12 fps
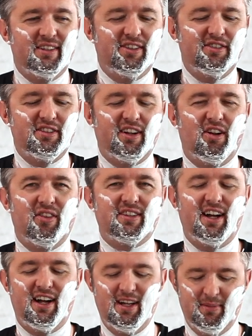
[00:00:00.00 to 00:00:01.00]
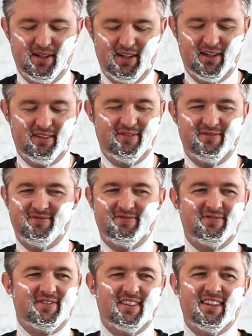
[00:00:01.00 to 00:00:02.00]
using all the time. And then
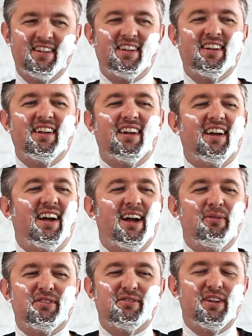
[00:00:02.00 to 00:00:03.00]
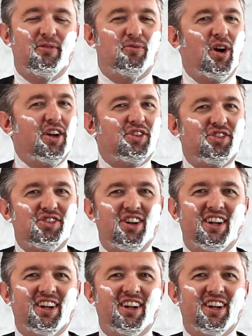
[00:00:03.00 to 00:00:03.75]
I was in a rush